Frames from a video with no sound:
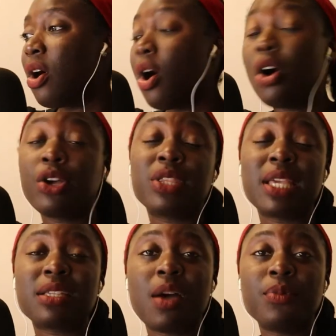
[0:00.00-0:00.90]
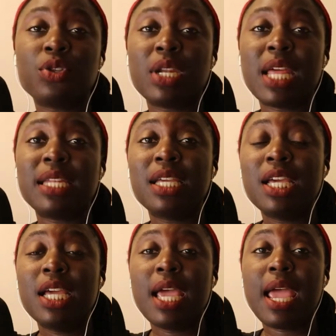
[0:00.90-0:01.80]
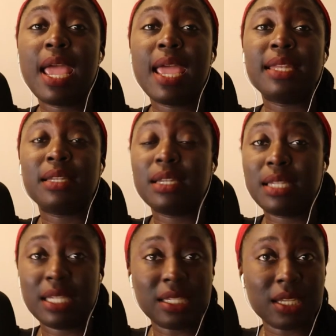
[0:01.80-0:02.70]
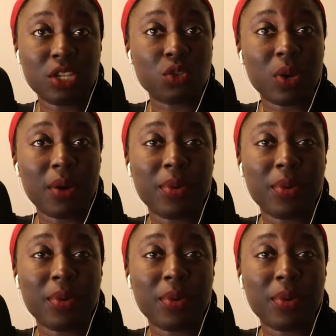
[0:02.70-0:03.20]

All good things come to an end, and this as well.